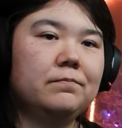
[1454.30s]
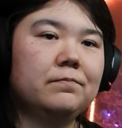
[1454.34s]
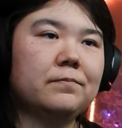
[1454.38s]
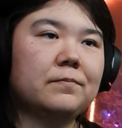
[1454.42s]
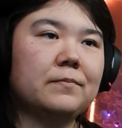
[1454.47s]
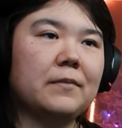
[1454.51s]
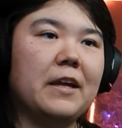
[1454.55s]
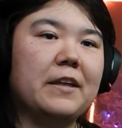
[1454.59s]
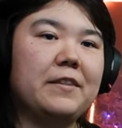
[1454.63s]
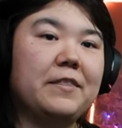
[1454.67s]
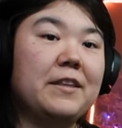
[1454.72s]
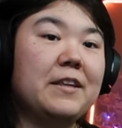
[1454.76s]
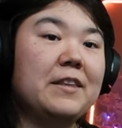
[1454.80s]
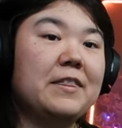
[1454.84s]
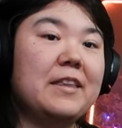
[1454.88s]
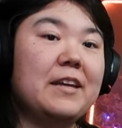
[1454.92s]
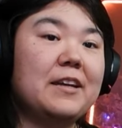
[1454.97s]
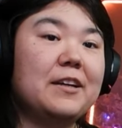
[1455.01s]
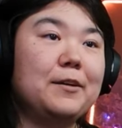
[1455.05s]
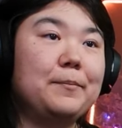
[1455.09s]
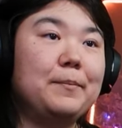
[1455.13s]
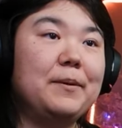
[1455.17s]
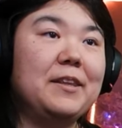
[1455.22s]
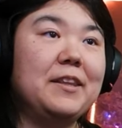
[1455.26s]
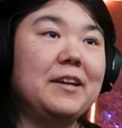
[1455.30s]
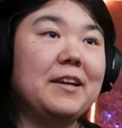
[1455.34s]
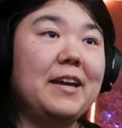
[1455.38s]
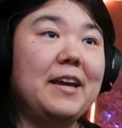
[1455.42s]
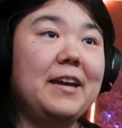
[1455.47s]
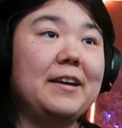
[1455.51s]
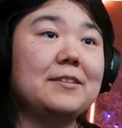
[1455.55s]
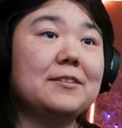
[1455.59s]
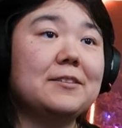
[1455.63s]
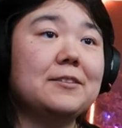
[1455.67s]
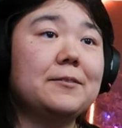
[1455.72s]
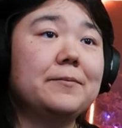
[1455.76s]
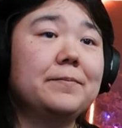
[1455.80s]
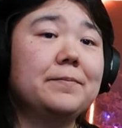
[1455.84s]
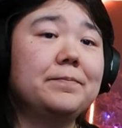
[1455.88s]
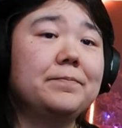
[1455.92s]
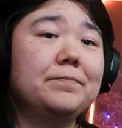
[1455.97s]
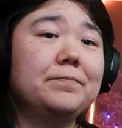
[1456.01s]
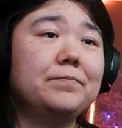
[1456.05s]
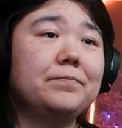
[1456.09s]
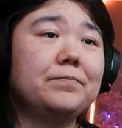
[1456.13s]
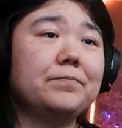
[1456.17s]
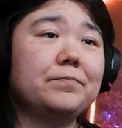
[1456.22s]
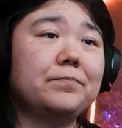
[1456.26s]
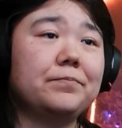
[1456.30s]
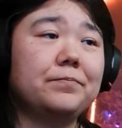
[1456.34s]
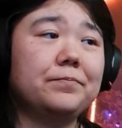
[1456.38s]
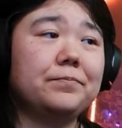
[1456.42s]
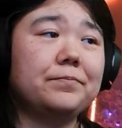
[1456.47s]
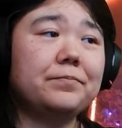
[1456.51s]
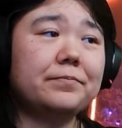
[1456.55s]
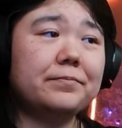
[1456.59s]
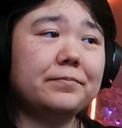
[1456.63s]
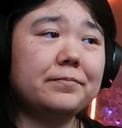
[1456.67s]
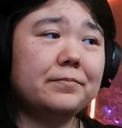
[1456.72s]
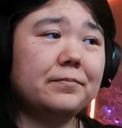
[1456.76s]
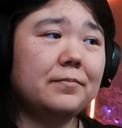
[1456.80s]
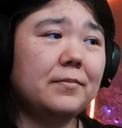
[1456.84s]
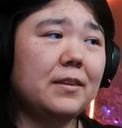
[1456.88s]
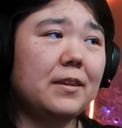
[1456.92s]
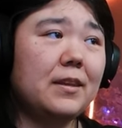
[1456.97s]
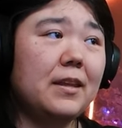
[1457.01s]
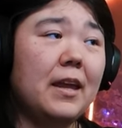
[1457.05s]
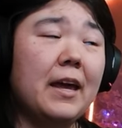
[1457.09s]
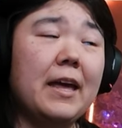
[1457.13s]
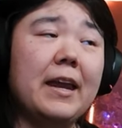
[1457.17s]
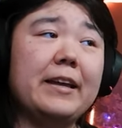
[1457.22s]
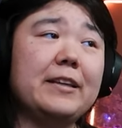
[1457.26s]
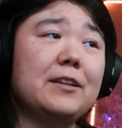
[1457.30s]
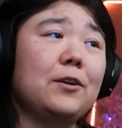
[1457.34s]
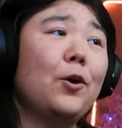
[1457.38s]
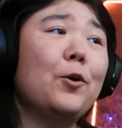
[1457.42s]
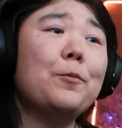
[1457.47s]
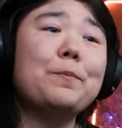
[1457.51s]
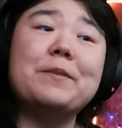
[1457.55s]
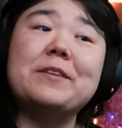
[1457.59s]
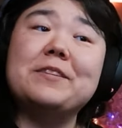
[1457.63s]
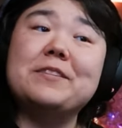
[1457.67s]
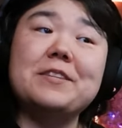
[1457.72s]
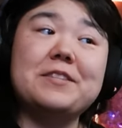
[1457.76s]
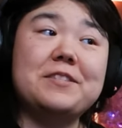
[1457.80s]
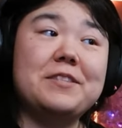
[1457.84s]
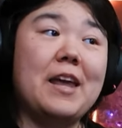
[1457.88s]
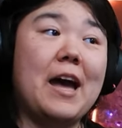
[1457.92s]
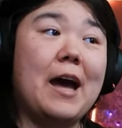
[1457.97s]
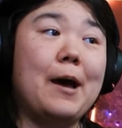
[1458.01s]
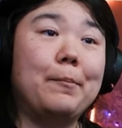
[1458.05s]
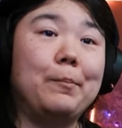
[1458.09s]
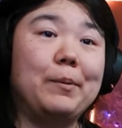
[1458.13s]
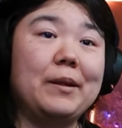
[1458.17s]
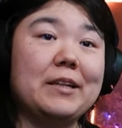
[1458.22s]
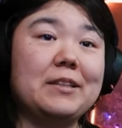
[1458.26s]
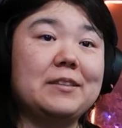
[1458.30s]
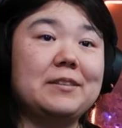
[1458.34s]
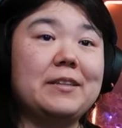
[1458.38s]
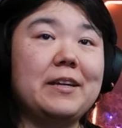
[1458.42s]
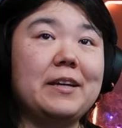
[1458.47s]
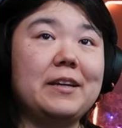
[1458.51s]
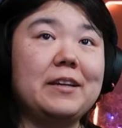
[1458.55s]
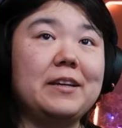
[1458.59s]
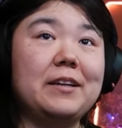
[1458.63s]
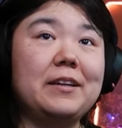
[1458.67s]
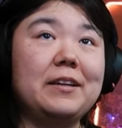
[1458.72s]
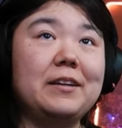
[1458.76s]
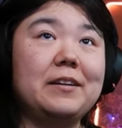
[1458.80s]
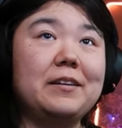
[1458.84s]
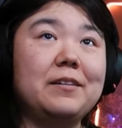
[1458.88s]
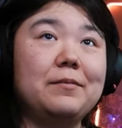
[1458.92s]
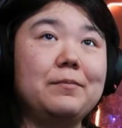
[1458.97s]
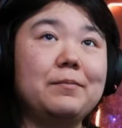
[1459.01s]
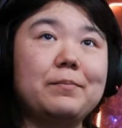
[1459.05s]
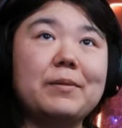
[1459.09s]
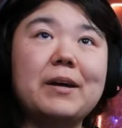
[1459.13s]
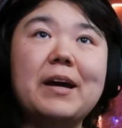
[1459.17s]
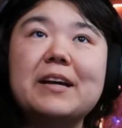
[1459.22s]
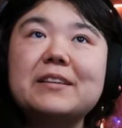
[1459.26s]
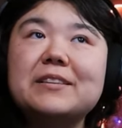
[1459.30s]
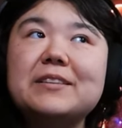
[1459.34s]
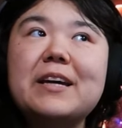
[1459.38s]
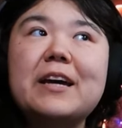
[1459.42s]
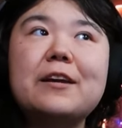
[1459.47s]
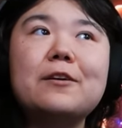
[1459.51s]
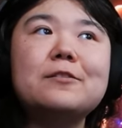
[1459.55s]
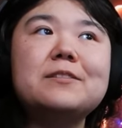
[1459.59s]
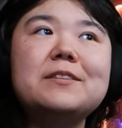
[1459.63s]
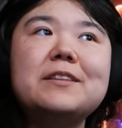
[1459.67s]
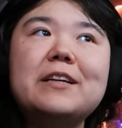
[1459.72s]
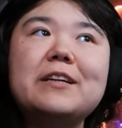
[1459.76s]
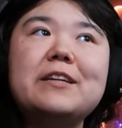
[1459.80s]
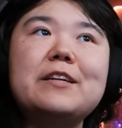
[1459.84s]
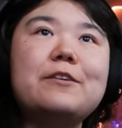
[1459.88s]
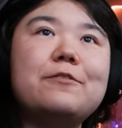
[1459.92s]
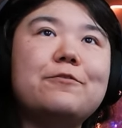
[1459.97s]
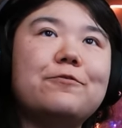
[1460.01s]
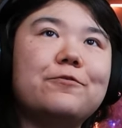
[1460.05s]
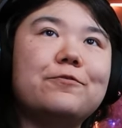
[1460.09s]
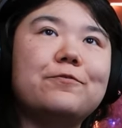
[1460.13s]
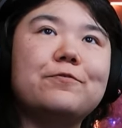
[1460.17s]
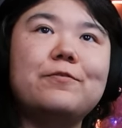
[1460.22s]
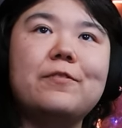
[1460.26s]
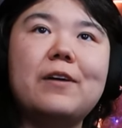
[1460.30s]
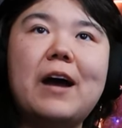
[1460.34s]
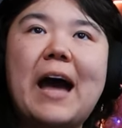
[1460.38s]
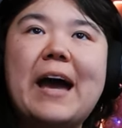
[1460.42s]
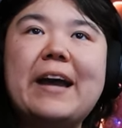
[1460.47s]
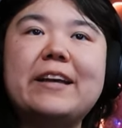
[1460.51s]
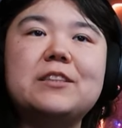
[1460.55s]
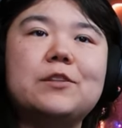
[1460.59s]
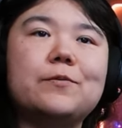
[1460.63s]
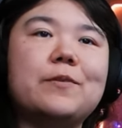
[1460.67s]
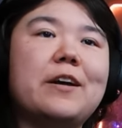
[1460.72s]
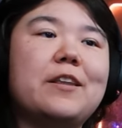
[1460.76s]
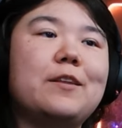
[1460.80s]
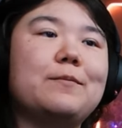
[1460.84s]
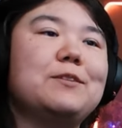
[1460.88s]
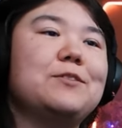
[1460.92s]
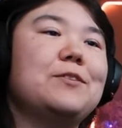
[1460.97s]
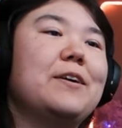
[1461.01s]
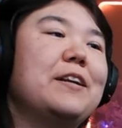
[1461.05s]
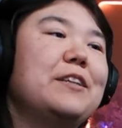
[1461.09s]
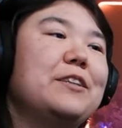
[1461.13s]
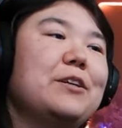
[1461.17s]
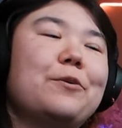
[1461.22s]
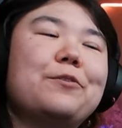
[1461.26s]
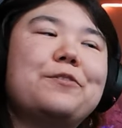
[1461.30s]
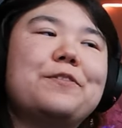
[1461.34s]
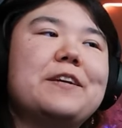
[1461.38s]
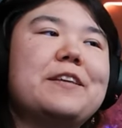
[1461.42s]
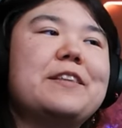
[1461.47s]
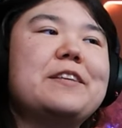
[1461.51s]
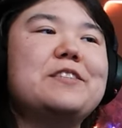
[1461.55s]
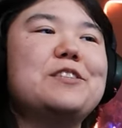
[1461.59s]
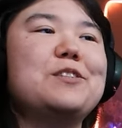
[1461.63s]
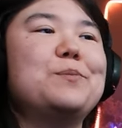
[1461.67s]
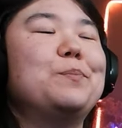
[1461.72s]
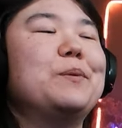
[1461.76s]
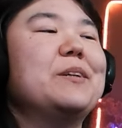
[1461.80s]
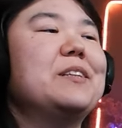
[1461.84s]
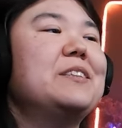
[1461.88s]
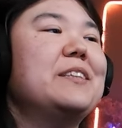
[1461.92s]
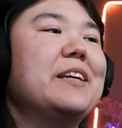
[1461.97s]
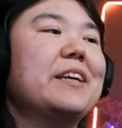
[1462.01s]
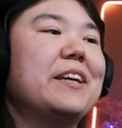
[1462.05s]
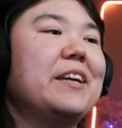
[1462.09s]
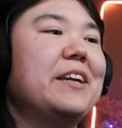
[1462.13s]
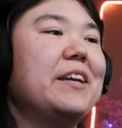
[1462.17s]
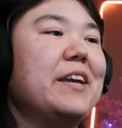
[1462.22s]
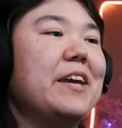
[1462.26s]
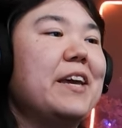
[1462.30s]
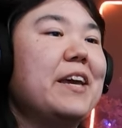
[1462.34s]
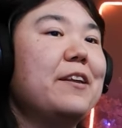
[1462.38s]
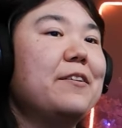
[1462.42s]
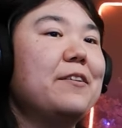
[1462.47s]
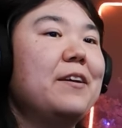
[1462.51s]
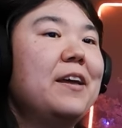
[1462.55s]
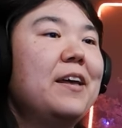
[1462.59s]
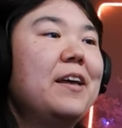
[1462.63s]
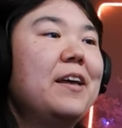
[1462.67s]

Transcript: I think that could be the case. And I hope this is not Blitz taking it. But, see, I don't see any ice around them, so I don't think this is Blitz taking a hit.